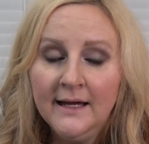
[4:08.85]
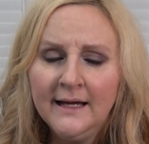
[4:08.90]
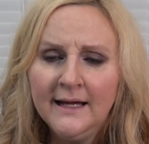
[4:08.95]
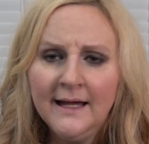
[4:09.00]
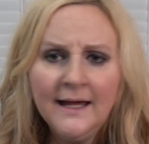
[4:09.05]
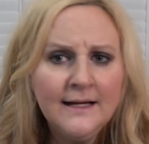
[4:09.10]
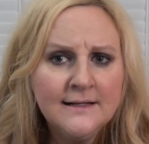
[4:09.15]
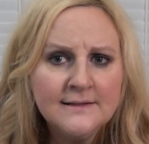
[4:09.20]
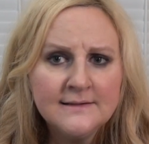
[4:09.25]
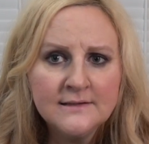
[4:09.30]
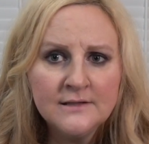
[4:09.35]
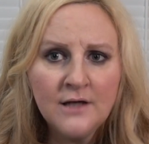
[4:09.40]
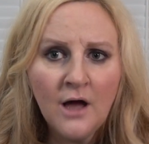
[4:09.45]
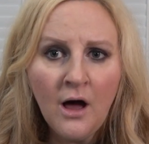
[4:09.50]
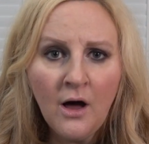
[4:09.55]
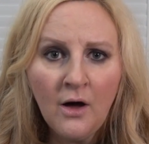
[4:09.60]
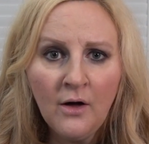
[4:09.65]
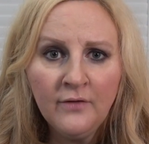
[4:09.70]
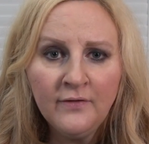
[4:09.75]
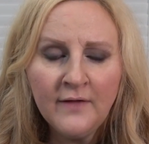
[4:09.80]

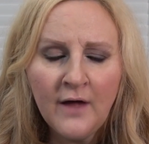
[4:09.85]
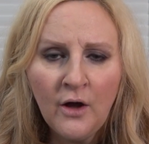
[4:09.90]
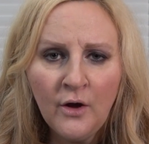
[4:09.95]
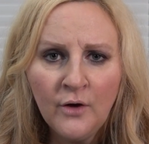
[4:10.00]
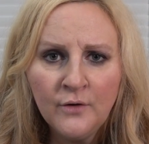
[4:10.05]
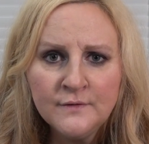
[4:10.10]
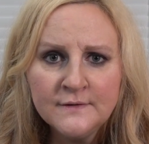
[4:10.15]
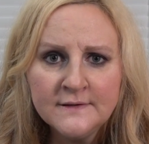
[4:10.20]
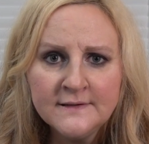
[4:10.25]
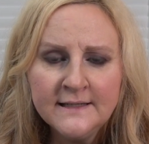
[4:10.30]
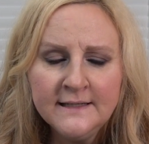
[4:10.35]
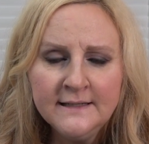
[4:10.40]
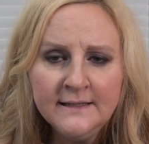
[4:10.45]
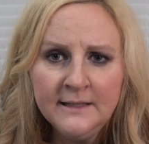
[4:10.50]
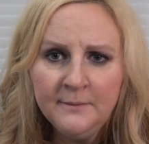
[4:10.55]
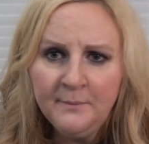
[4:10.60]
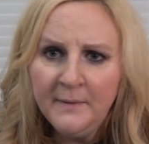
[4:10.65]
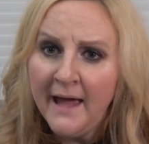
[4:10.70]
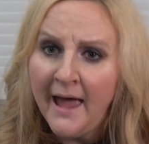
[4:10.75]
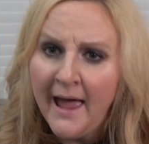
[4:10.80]
kickstart that
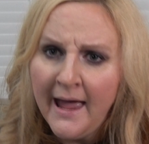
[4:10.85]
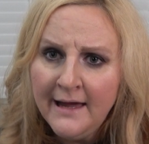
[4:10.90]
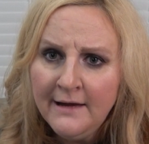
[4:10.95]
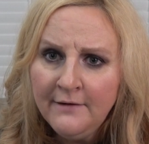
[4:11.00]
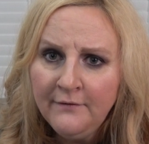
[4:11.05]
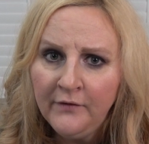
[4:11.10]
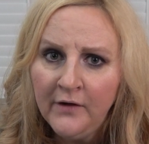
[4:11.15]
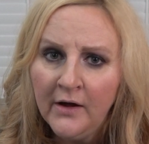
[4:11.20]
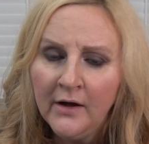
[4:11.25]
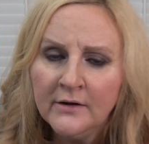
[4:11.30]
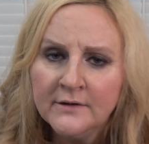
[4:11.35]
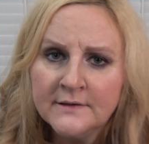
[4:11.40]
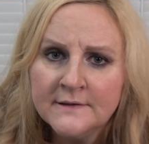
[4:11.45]
OCD behavior.